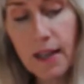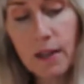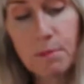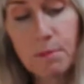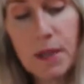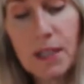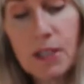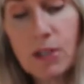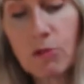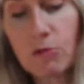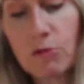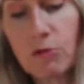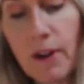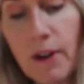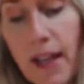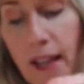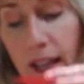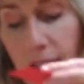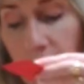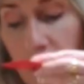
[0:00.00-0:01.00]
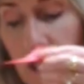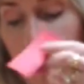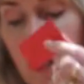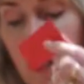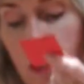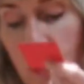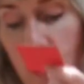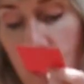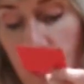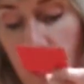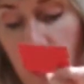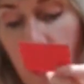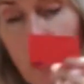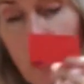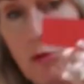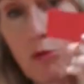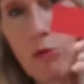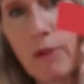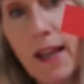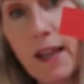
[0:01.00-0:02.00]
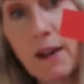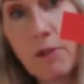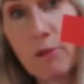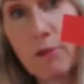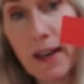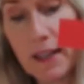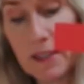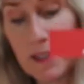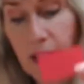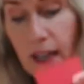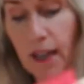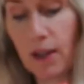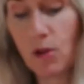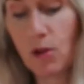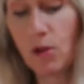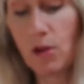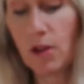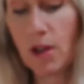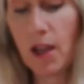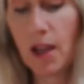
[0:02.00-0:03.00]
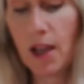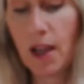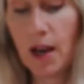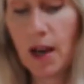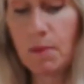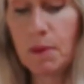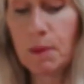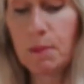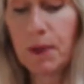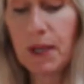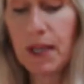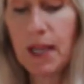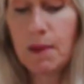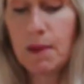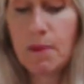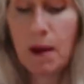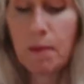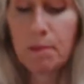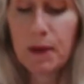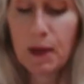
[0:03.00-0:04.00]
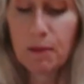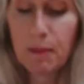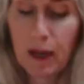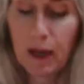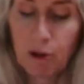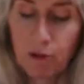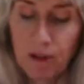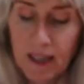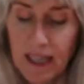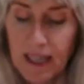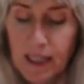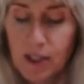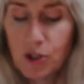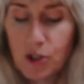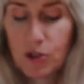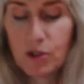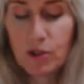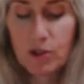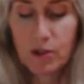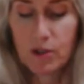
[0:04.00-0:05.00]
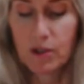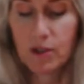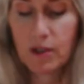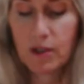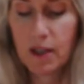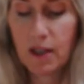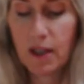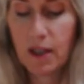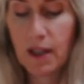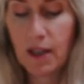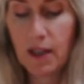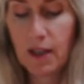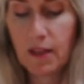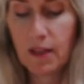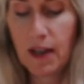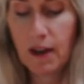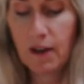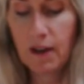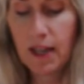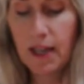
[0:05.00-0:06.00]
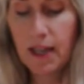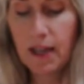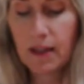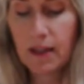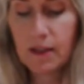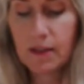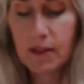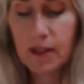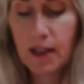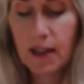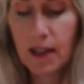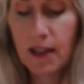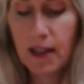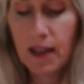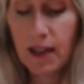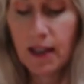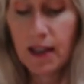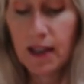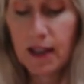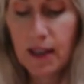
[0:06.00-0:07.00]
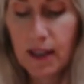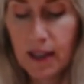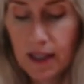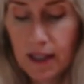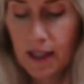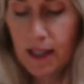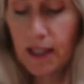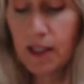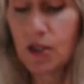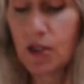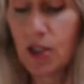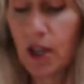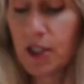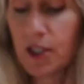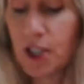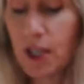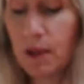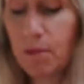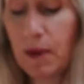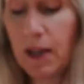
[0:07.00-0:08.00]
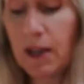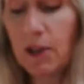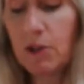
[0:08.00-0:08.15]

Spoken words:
piece of red, little red rectangle. I'm going to put him up near my green circle. There he is. He's touching my